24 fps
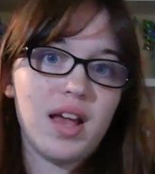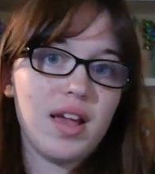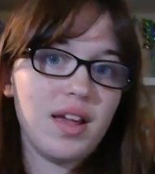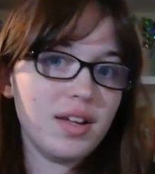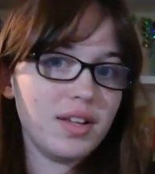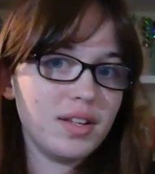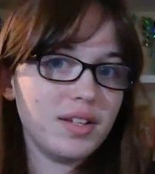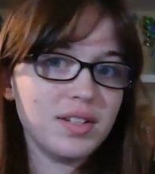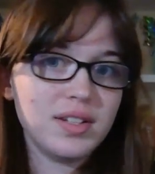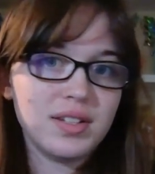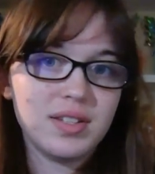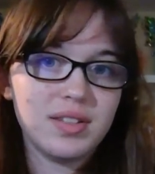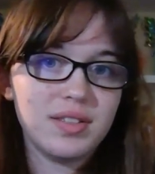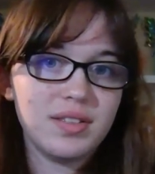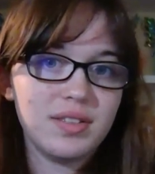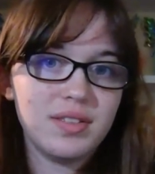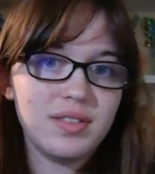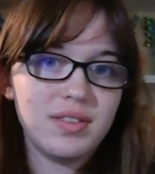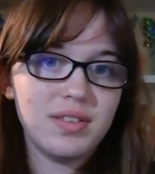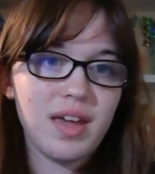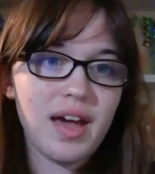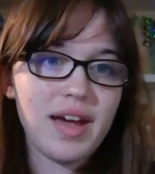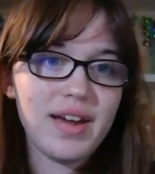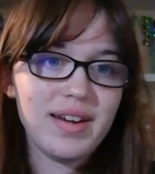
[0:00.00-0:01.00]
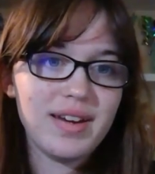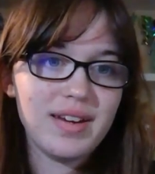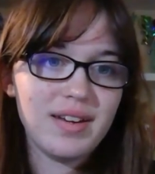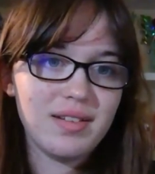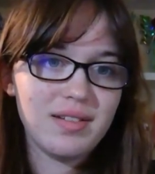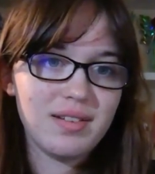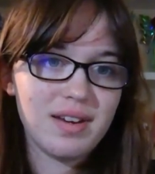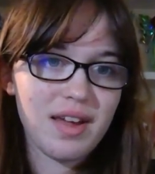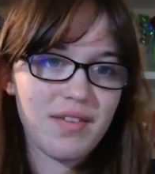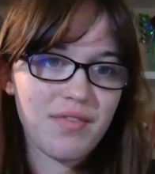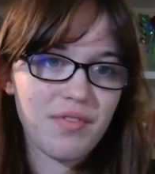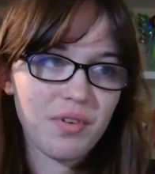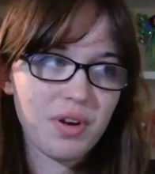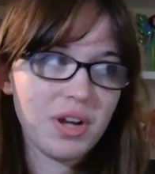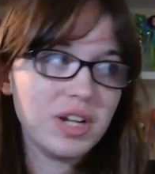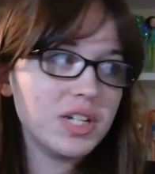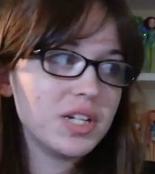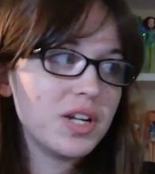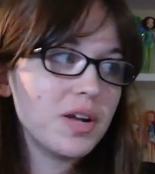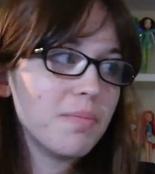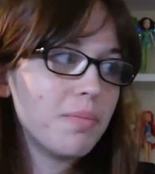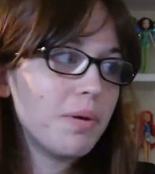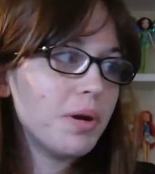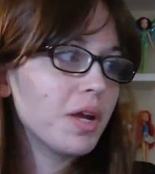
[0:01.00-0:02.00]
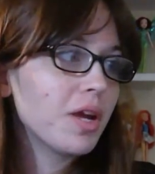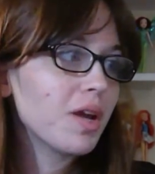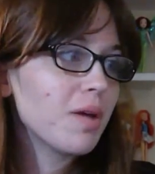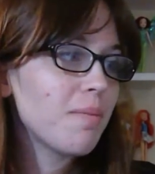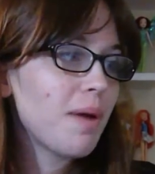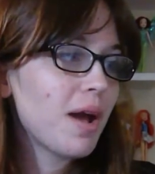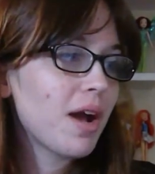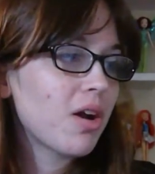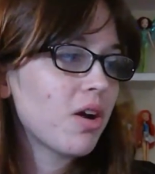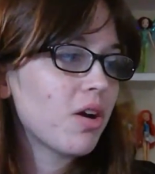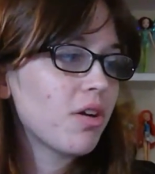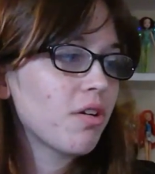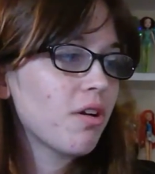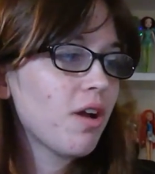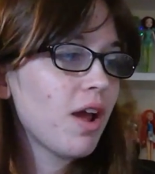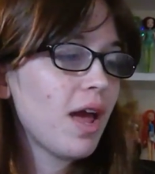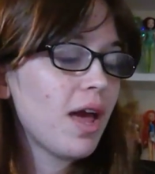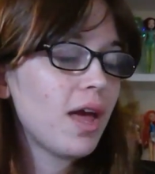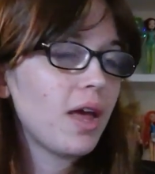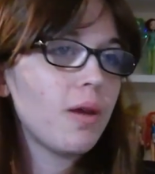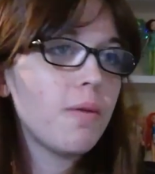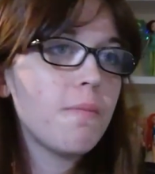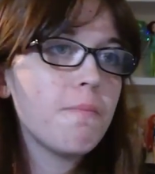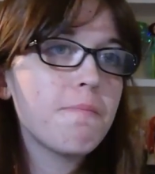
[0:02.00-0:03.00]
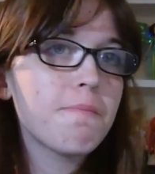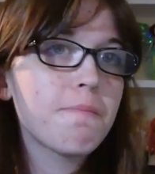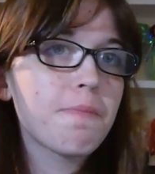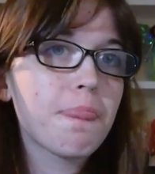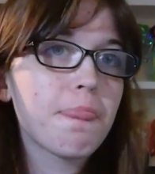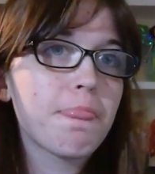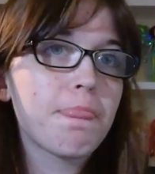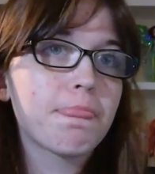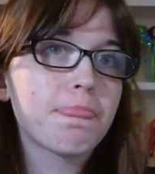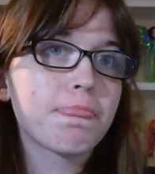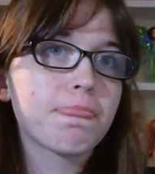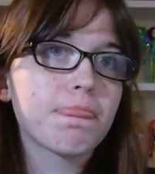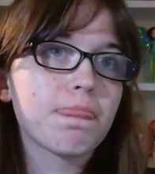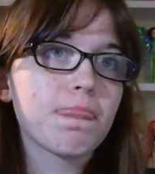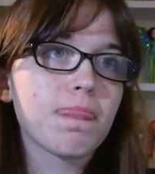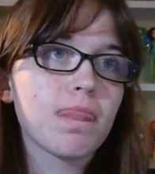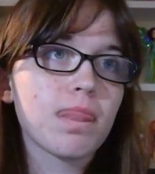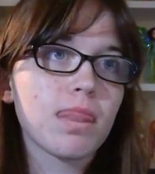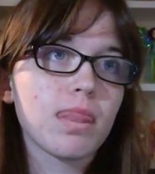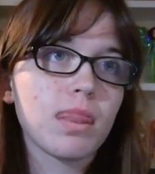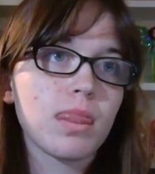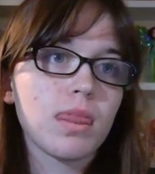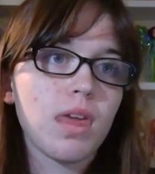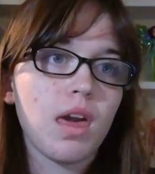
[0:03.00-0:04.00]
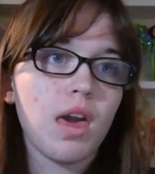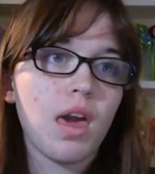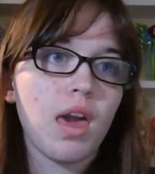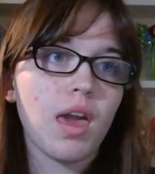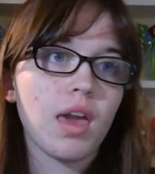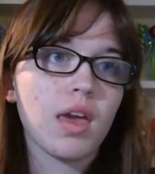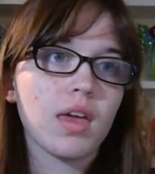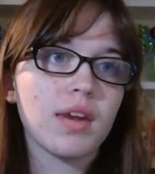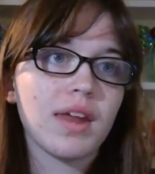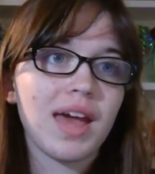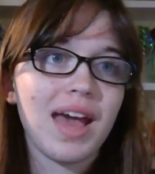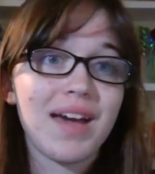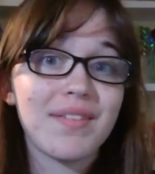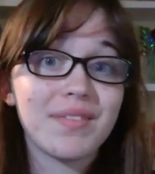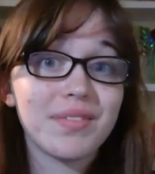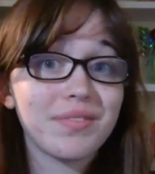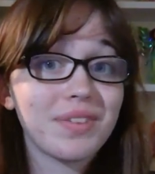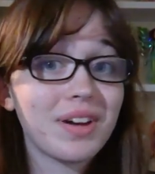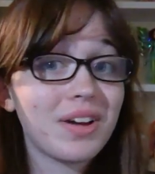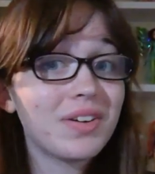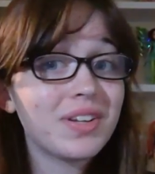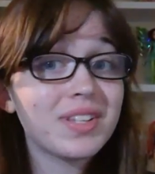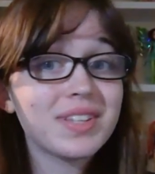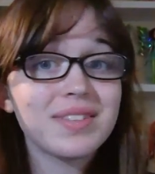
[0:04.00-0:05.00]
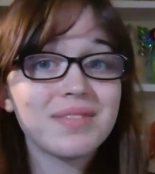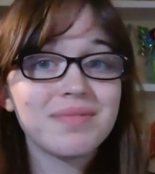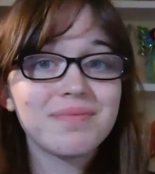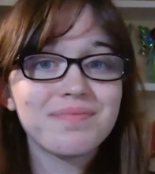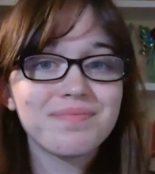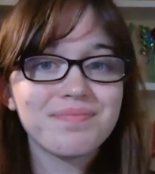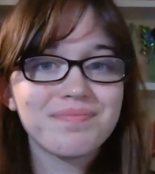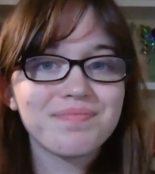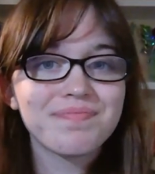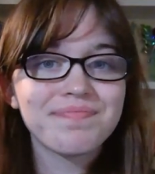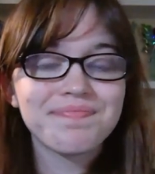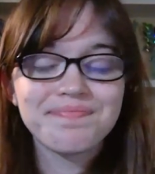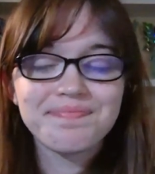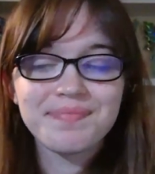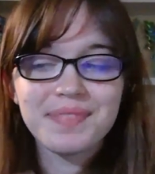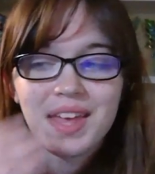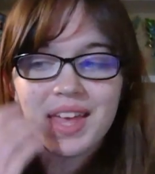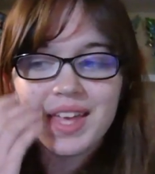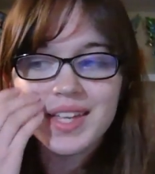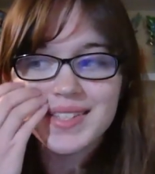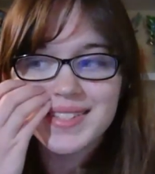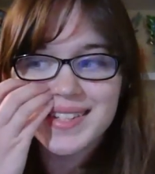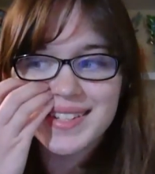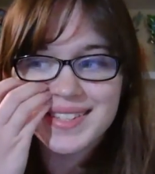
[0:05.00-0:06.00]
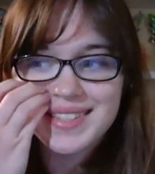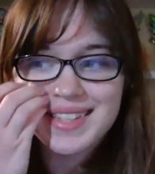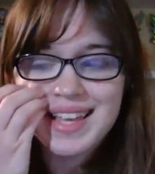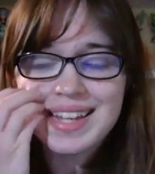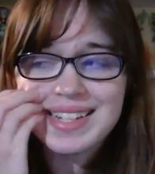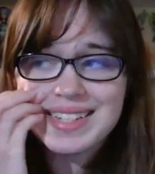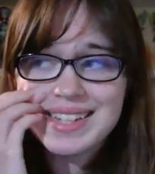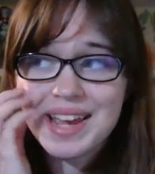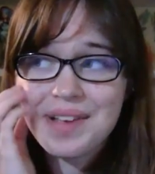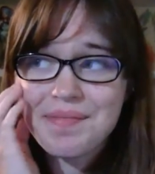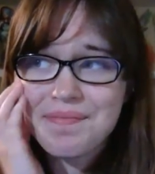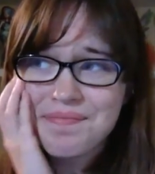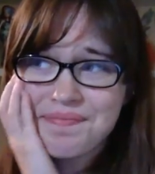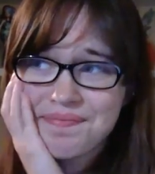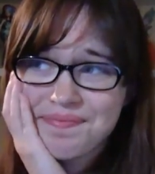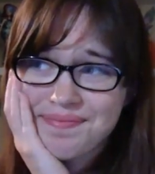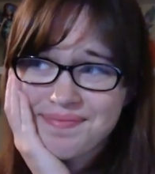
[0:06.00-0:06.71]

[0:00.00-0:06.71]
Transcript: And I never ended up putting it back on her head, and I haven't found it since that day.